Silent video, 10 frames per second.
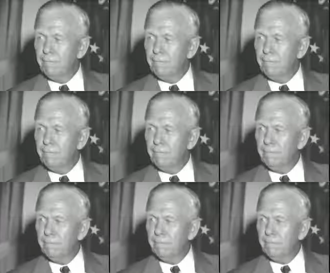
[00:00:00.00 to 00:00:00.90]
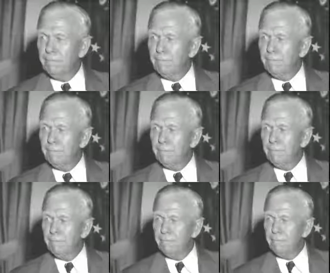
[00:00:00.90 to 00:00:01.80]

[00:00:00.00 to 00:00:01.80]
Nobody speaks.